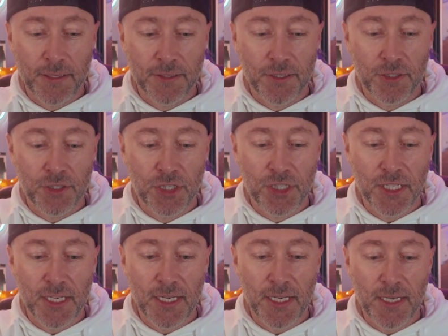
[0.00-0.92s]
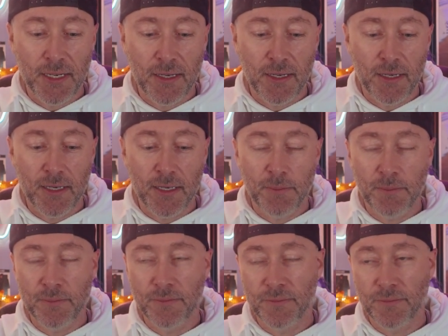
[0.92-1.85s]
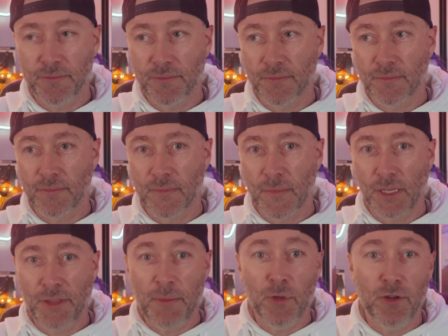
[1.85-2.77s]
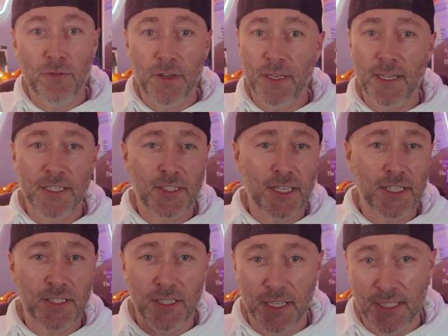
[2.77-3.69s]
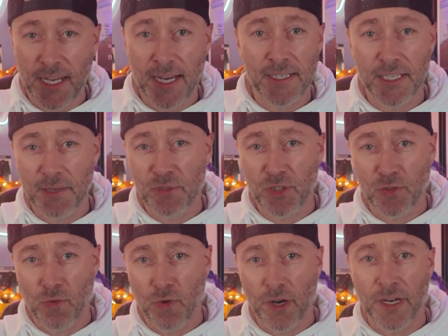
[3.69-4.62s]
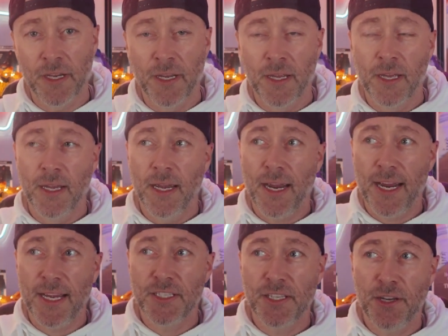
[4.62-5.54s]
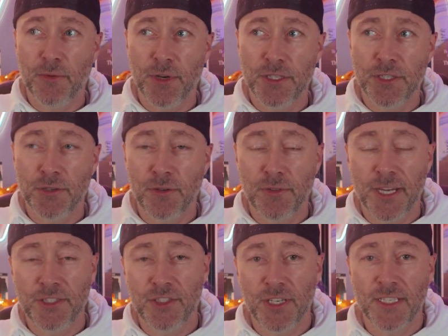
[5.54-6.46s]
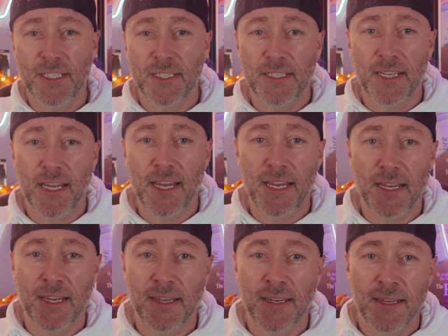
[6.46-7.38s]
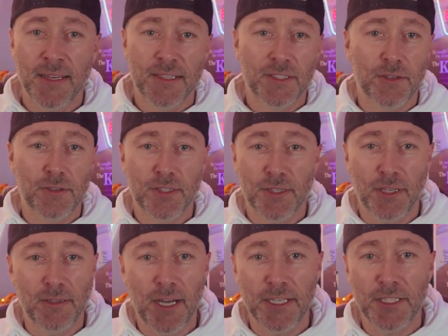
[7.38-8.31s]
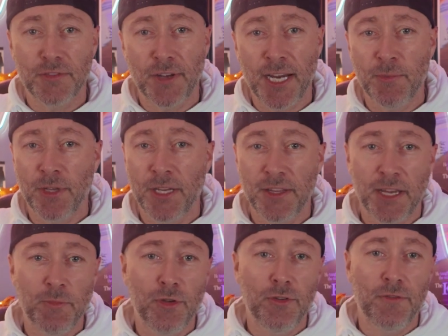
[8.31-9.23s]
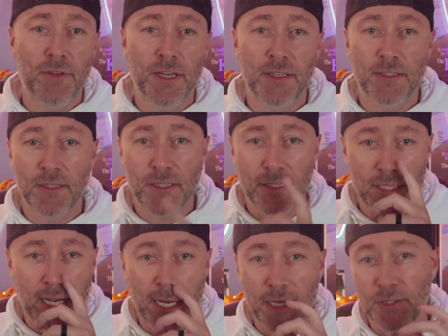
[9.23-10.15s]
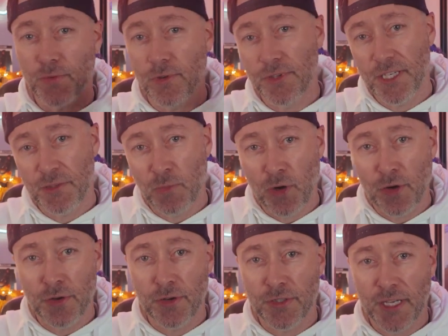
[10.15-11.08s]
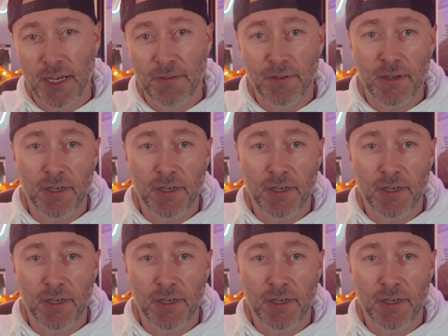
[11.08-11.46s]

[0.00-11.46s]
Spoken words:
she, they move in. It's the exact same story as the original. They just so it's the Lutz family. They move into this house where these murders have